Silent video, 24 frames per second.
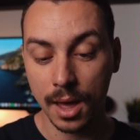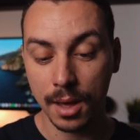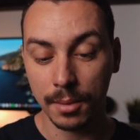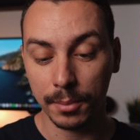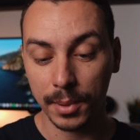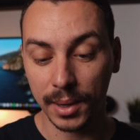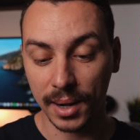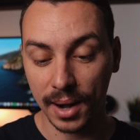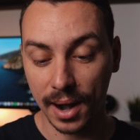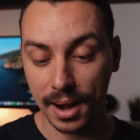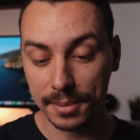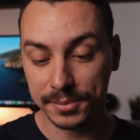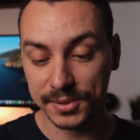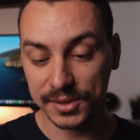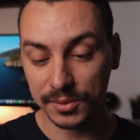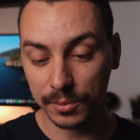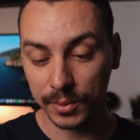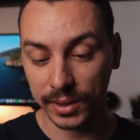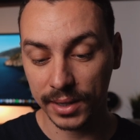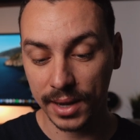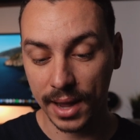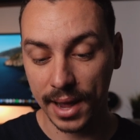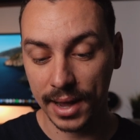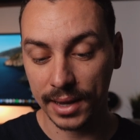Perhaps
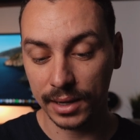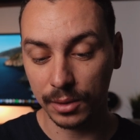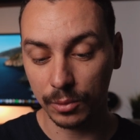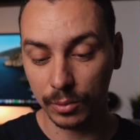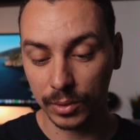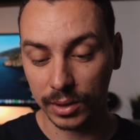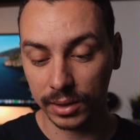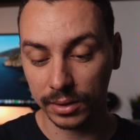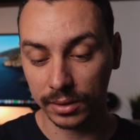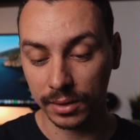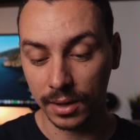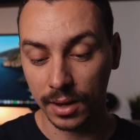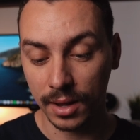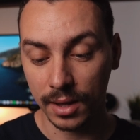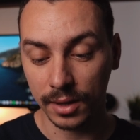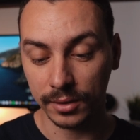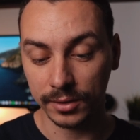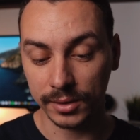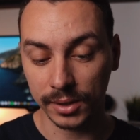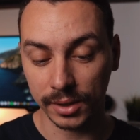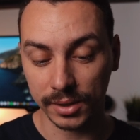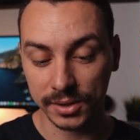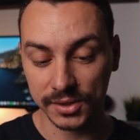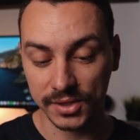when anyone
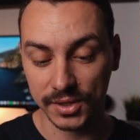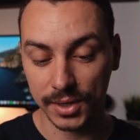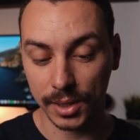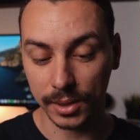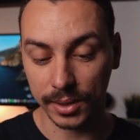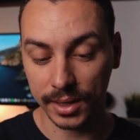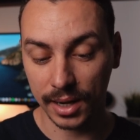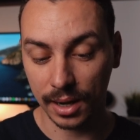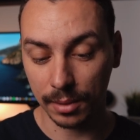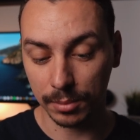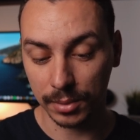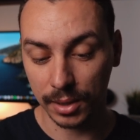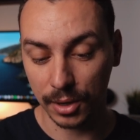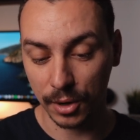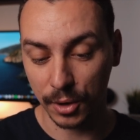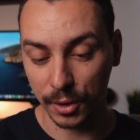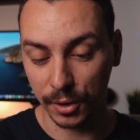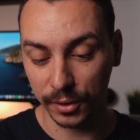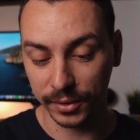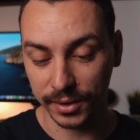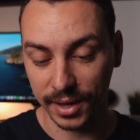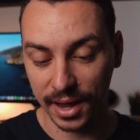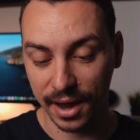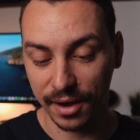turns their camera
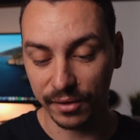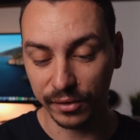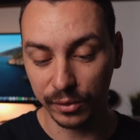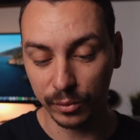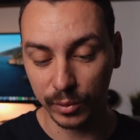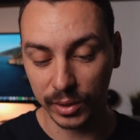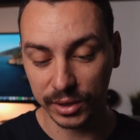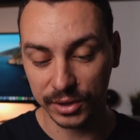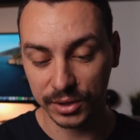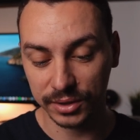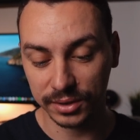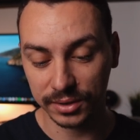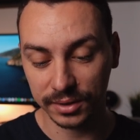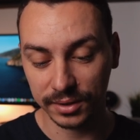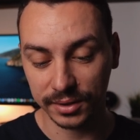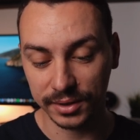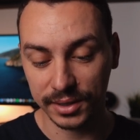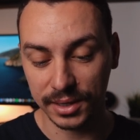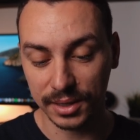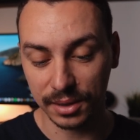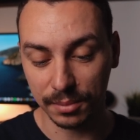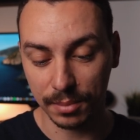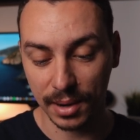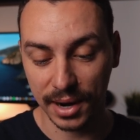on, everyone
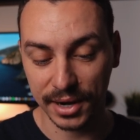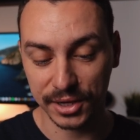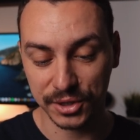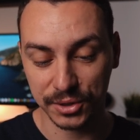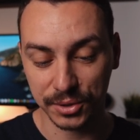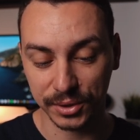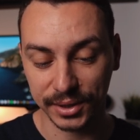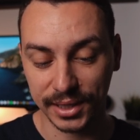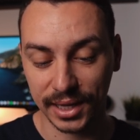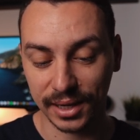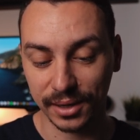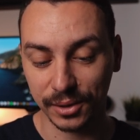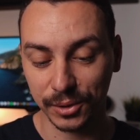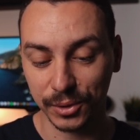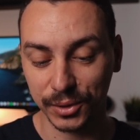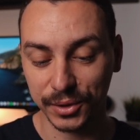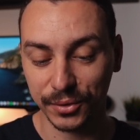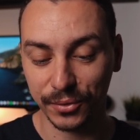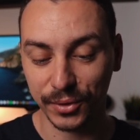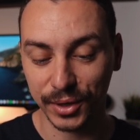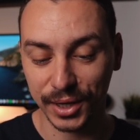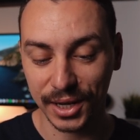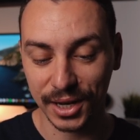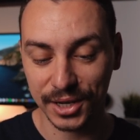nearby should get a
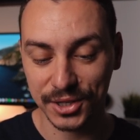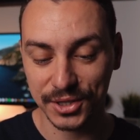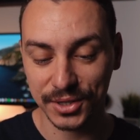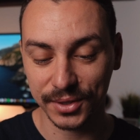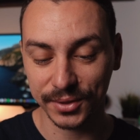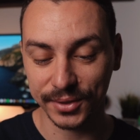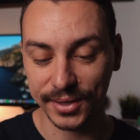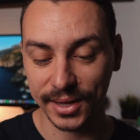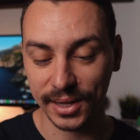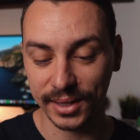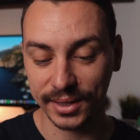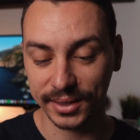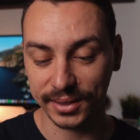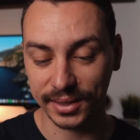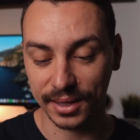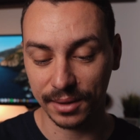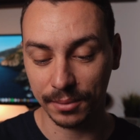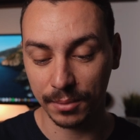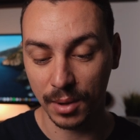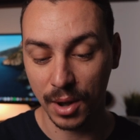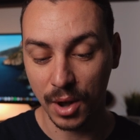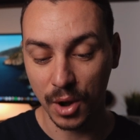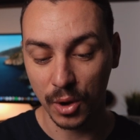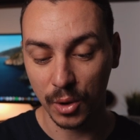notification telling
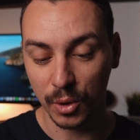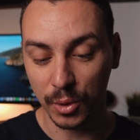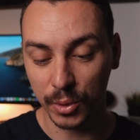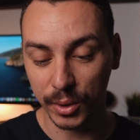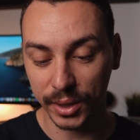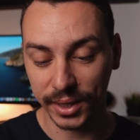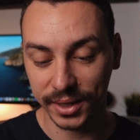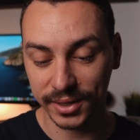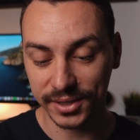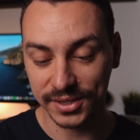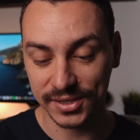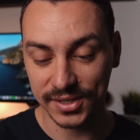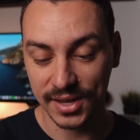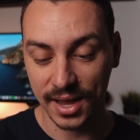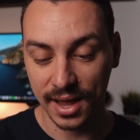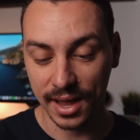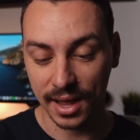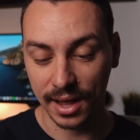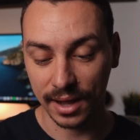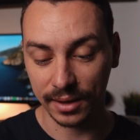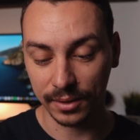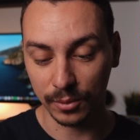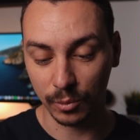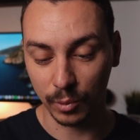them who it is
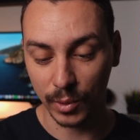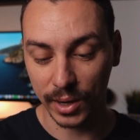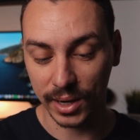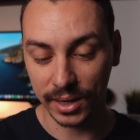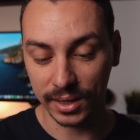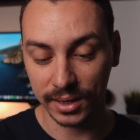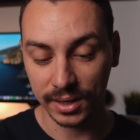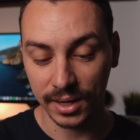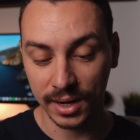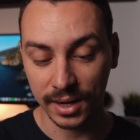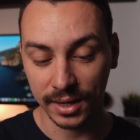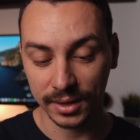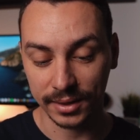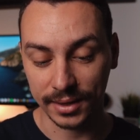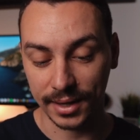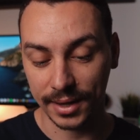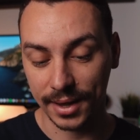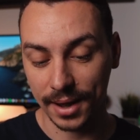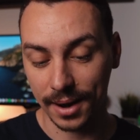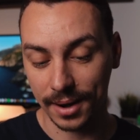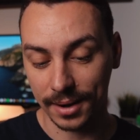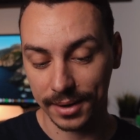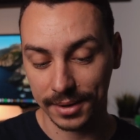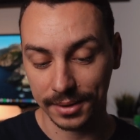and where
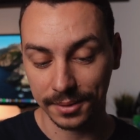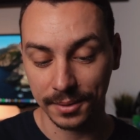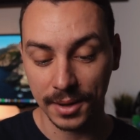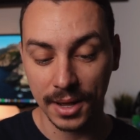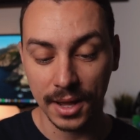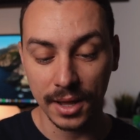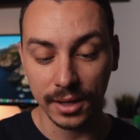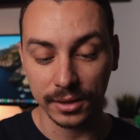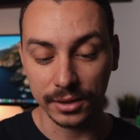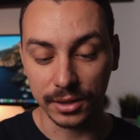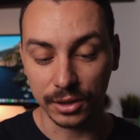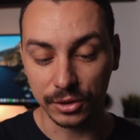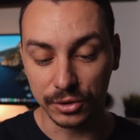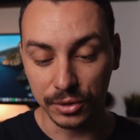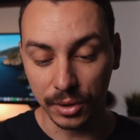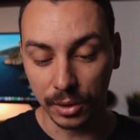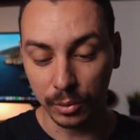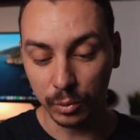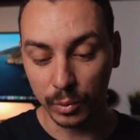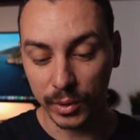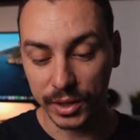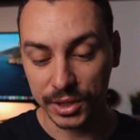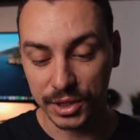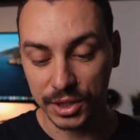they are. The
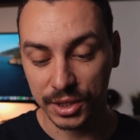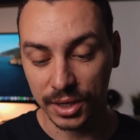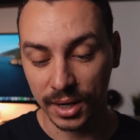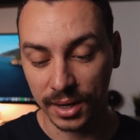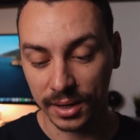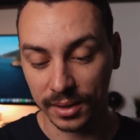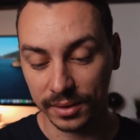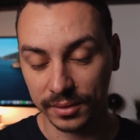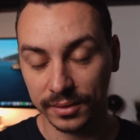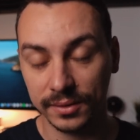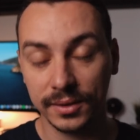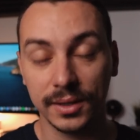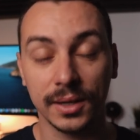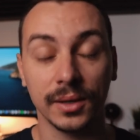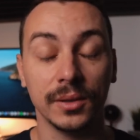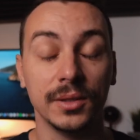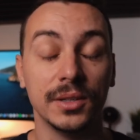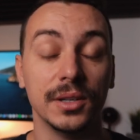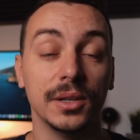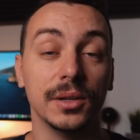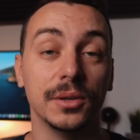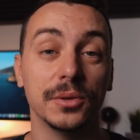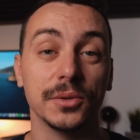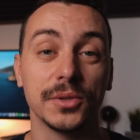drone witch hunt
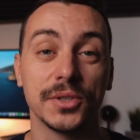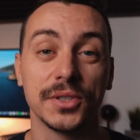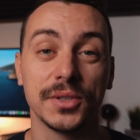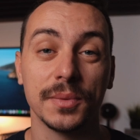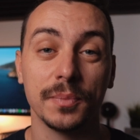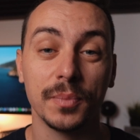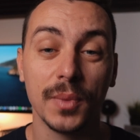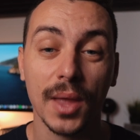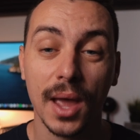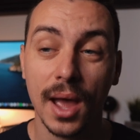continues.